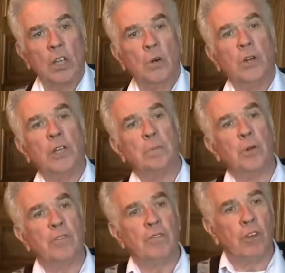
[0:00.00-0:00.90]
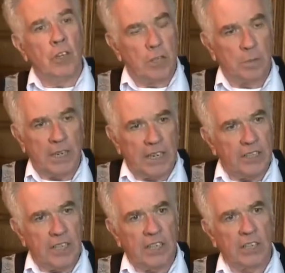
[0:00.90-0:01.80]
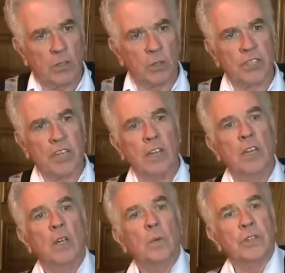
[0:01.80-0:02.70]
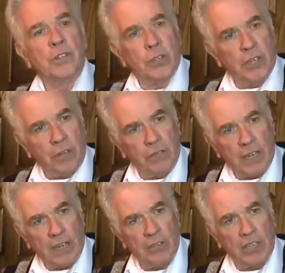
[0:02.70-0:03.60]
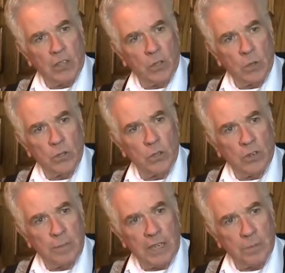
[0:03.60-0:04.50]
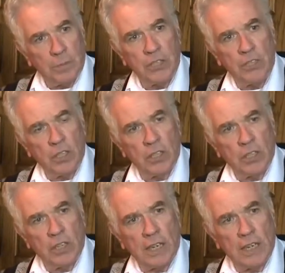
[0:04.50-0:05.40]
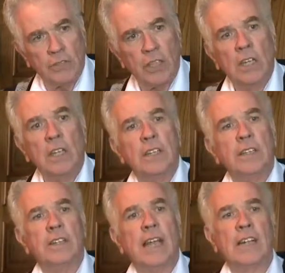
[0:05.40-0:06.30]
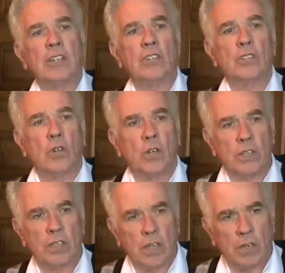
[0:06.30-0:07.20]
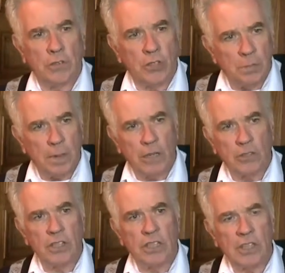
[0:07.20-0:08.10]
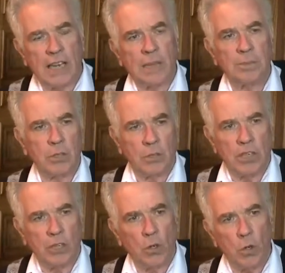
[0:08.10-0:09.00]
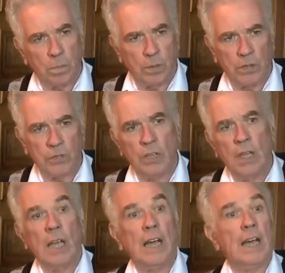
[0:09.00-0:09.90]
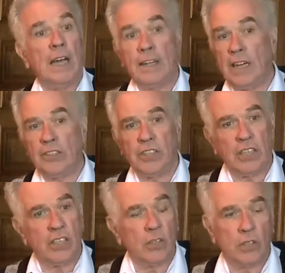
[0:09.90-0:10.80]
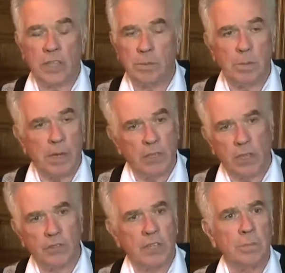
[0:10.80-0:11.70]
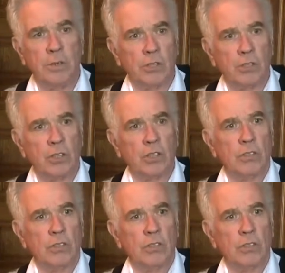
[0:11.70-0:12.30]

where you put vulnerable 18-year-olds in with 35-year-olds who have been in prison all their lives, that sort of response is absolutely hopeless. And I said, look, they'd be better off sleeping on the streets.